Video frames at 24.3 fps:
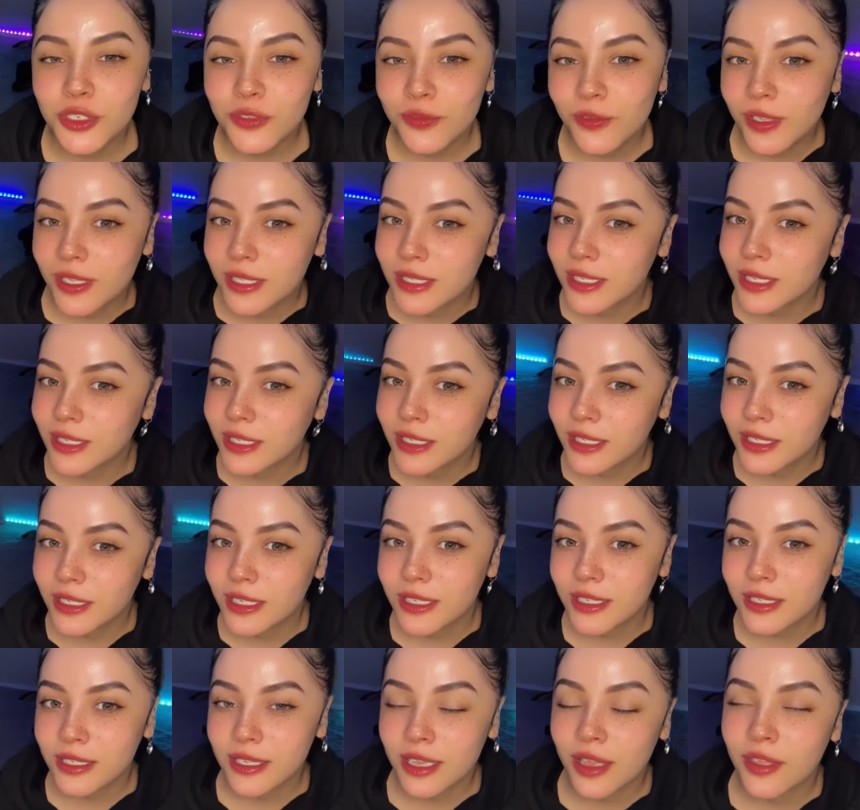
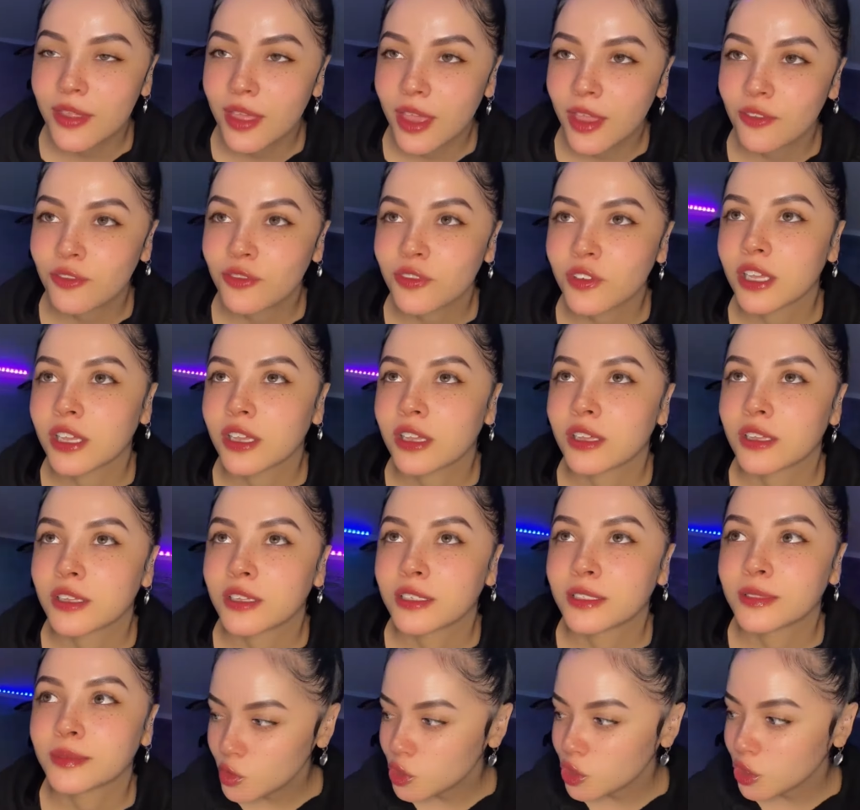visited South
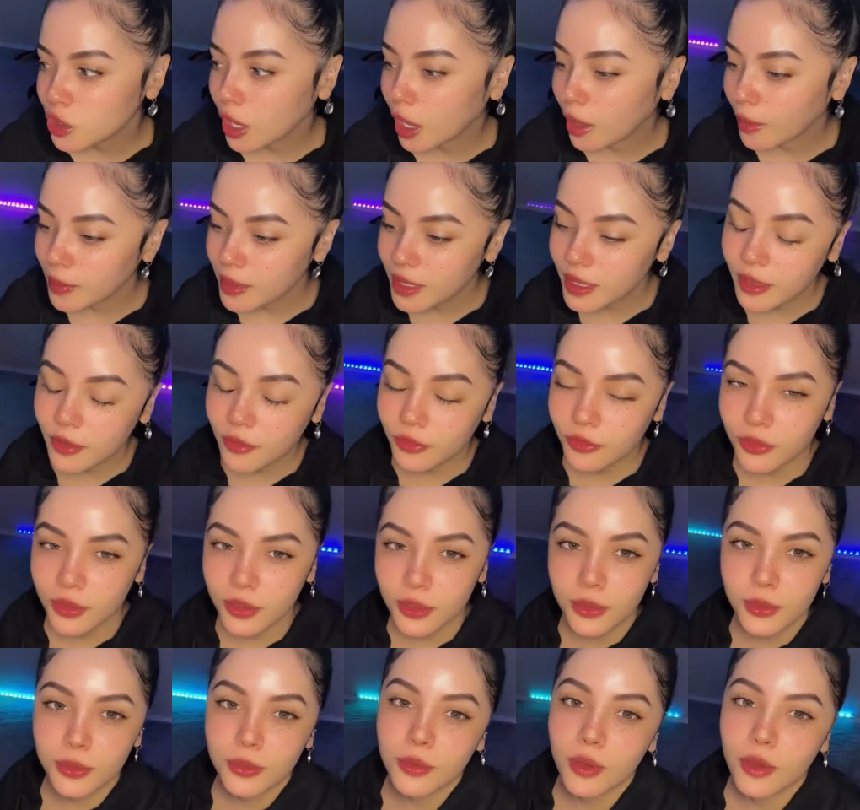Africa. She got me a
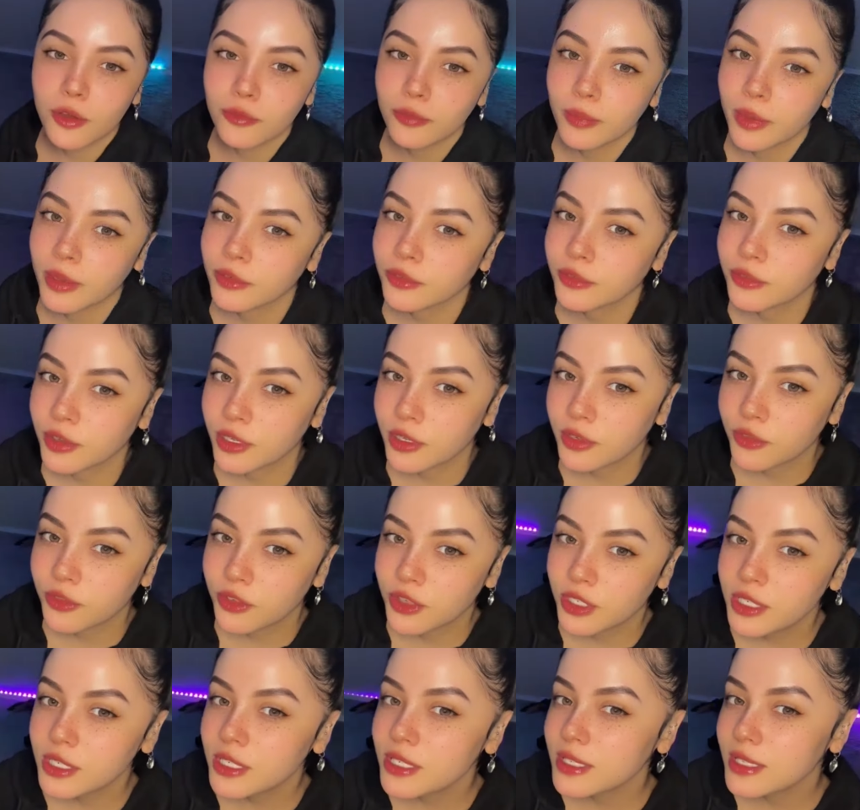few of my
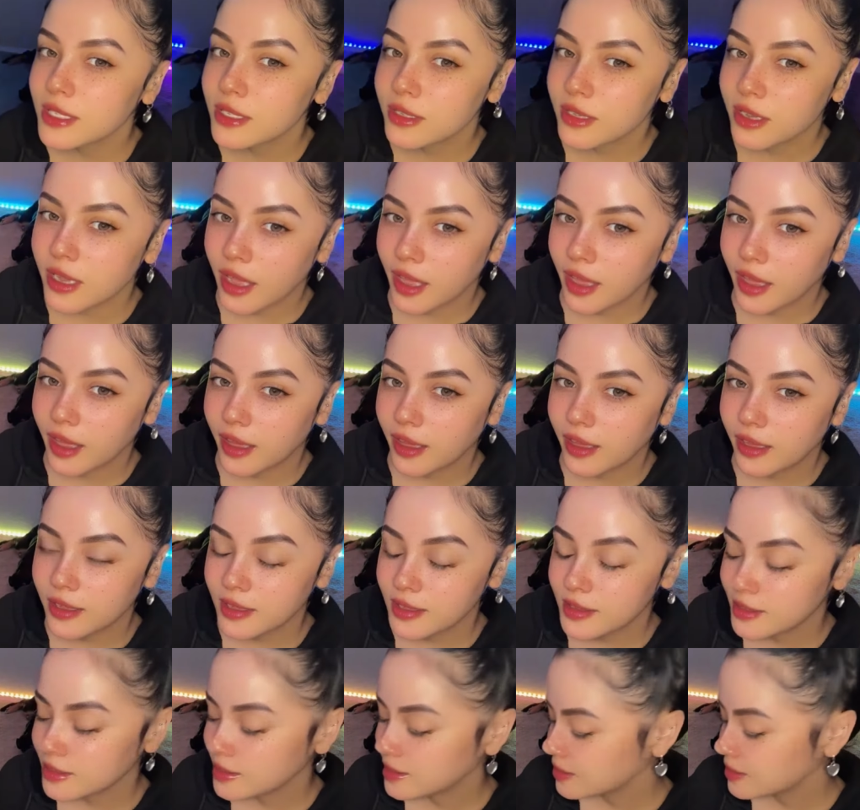favorite snacks.